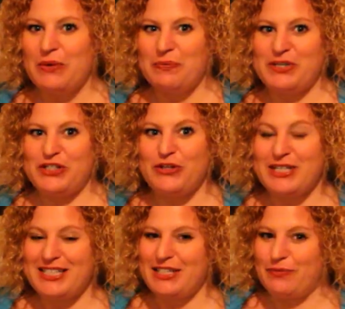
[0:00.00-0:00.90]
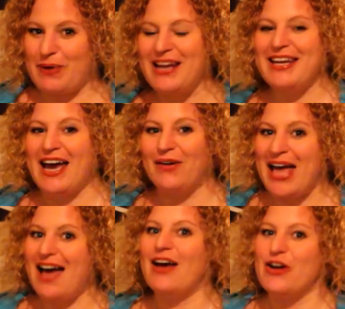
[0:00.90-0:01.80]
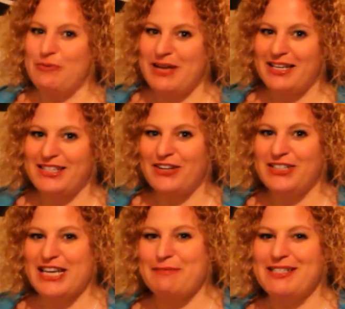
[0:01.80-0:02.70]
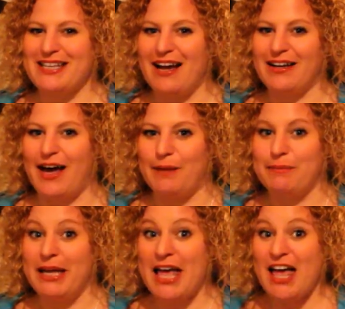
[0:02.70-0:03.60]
which you can see right now at OBXentertainment.com.